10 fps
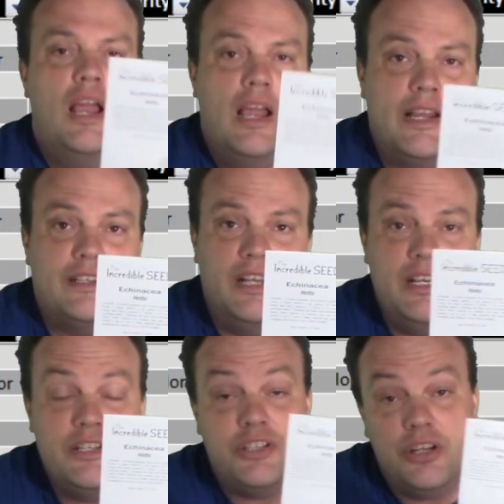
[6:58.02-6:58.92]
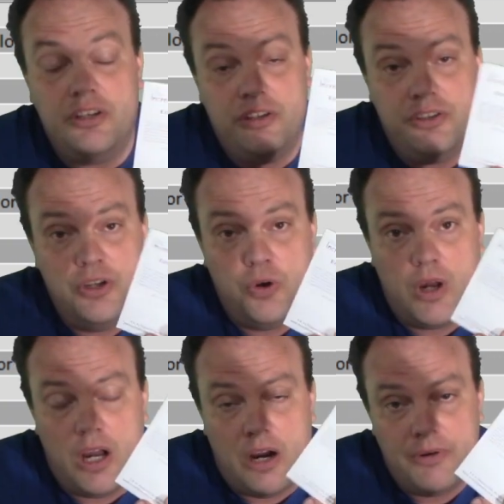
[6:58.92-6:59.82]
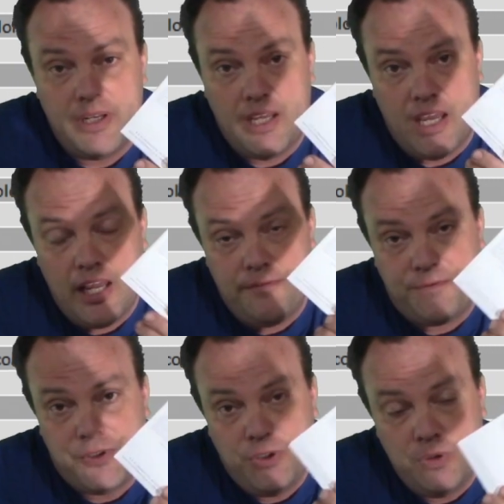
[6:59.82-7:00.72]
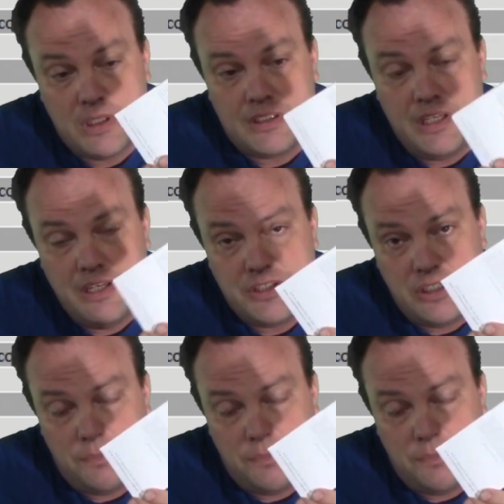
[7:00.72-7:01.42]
Echinacea, you know I already have 2 echinacea